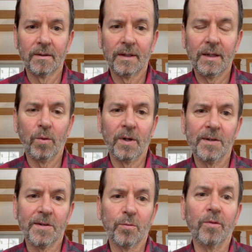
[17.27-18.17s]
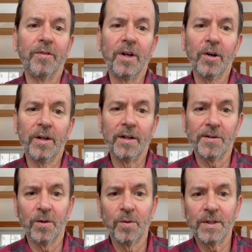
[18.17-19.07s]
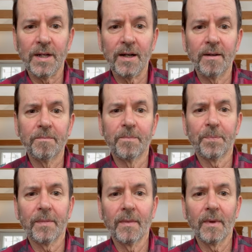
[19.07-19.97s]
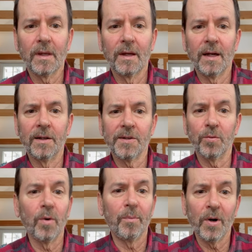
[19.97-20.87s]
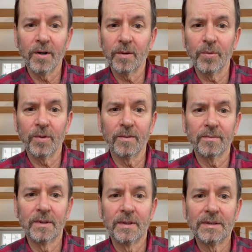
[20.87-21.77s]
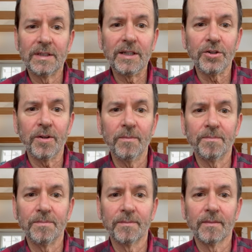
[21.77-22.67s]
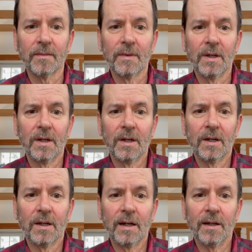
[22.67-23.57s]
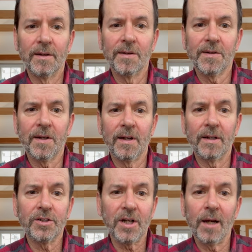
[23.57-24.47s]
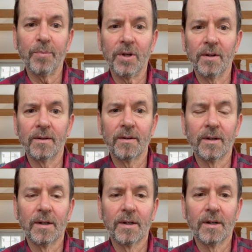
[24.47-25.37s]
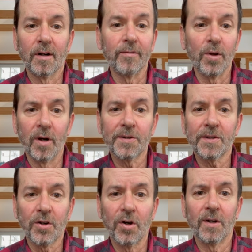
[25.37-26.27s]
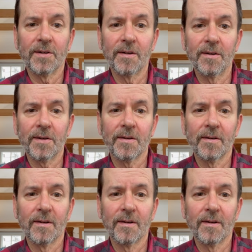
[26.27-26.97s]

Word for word: He was revered in his own day as a remarkable teacher, as a champion of lost causes,